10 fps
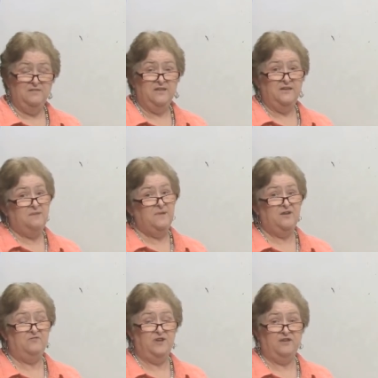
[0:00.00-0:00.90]
then it doesn't
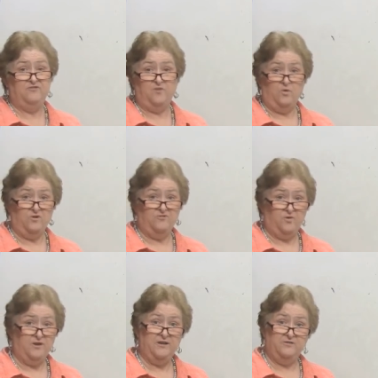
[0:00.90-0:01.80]
matter if you have 4 or
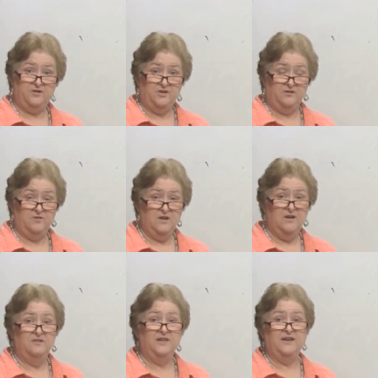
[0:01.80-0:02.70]
40 or 2.
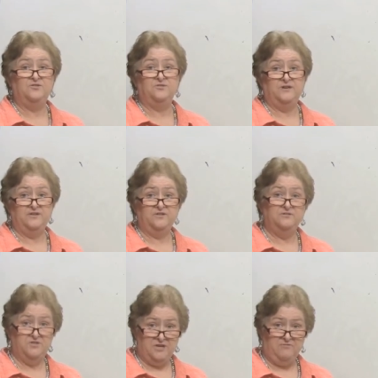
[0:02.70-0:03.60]
The answer is
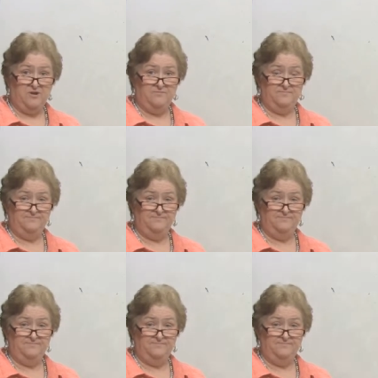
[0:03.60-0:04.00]
0.